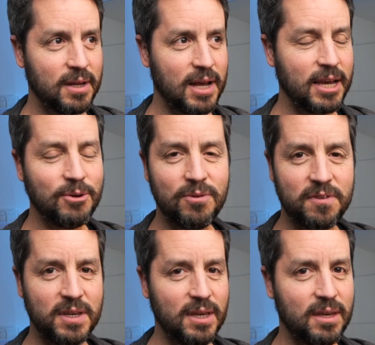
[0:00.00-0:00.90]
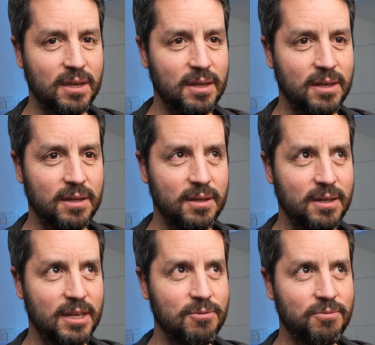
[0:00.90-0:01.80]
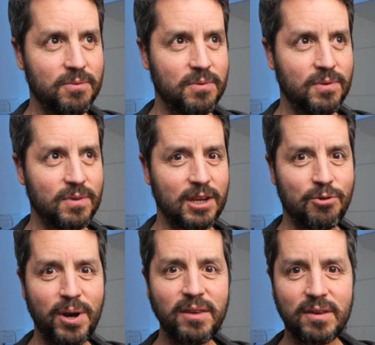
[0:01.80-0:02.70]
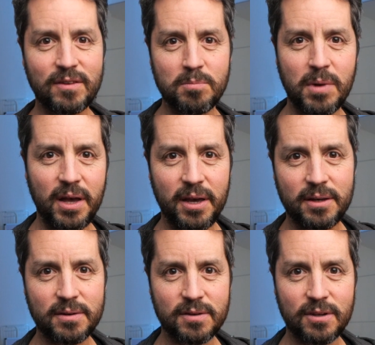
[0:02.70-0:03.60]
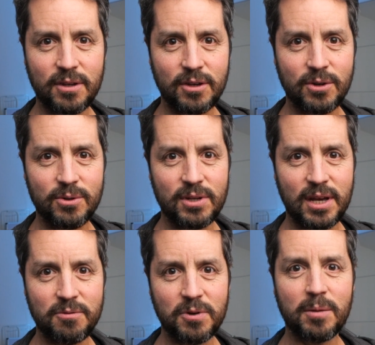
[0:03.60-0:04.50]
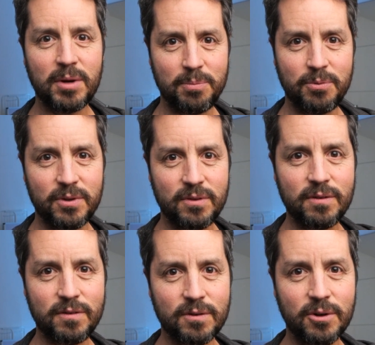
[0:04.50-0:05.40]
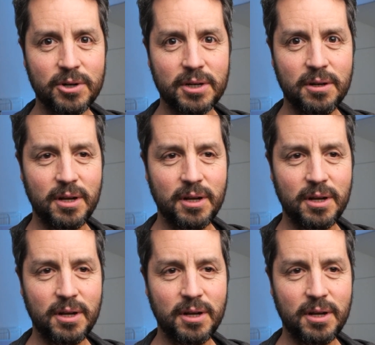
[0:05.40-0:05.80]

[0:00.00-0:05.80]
I don't think even the craziest mind could have come up with this story.